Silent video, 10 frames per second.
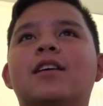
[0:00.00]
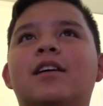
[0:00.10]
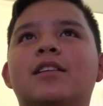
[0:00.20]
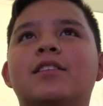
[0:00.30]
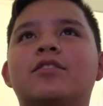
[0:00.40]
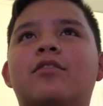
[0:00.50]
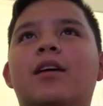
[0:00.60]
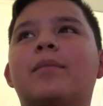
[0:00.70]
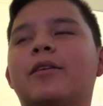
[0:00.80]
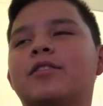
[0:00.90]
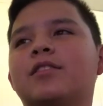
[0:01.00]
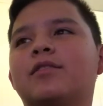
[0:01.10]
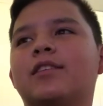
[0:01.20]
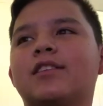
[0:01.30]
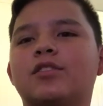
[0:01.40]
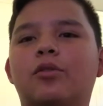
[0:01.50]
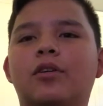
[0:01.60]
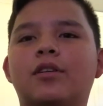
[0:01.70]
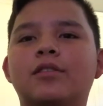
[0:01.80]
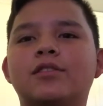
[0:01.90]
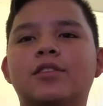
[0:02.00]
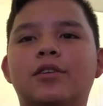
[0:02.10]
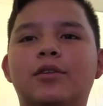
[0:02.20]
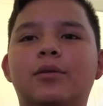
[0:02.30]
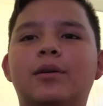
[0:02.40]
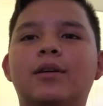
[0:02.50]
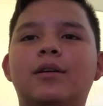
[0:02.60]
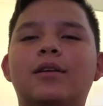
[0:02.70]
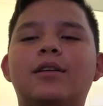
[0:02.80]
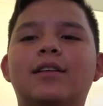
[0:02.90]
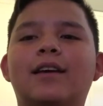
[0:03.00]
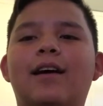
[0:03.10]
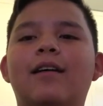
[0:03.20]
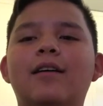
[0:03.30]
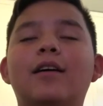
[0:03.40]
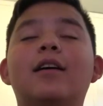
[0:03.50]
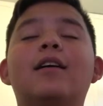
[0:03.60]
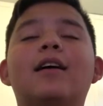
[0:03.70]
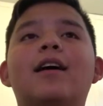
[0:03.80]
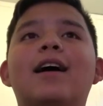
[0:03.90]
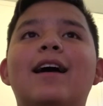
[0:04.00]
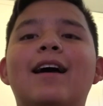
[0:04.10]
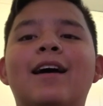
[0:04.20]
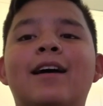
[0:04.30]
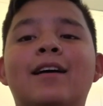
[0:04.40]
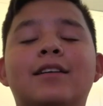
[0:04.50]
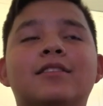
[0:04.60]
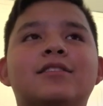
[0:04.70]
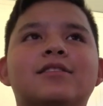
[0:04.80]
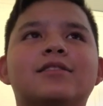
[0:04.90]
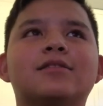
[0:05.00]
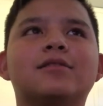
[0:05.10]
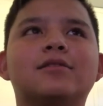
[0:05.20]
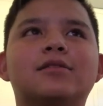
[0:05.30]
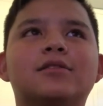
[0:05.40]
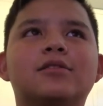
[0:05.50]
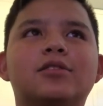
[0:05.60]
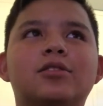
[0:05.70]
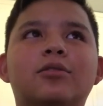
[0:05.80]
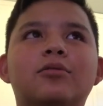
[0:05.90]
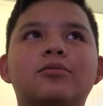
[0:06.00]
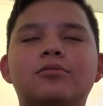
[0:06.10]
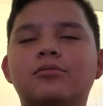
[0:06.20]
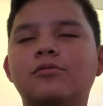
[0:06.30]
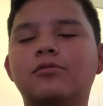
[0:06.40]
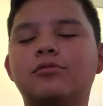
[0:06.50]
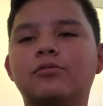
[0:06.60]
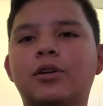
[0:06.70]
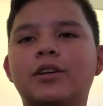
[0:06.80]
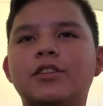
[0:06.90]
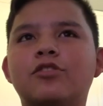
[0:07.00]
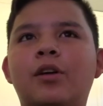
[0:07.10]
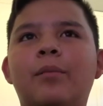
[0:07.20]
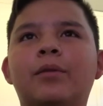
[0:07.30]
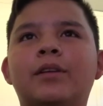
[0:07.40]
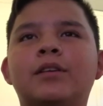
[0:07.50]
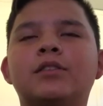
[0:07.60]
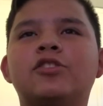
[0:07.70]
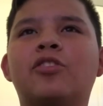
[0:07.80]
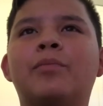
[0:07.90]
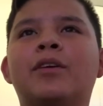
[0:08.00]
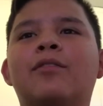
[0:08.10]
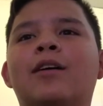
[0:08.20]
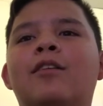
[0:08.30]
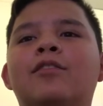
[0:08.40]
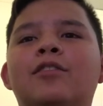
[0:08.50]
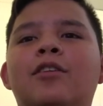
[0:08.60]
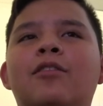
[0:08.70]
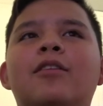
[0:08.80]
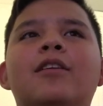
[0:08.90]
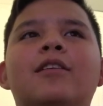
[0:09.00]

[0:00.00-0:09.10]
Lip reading: And his grandparents live next door. So, yeah. And so we're on his trampoline, jumping around, you know.